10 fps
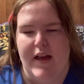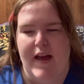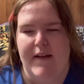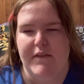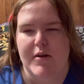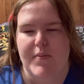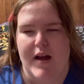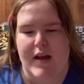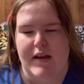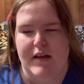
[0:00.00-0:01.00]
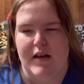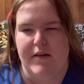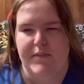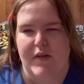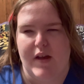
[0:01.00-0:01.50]
Everybody
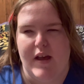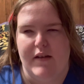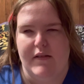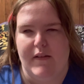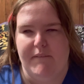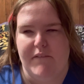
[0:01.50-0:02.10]
comes in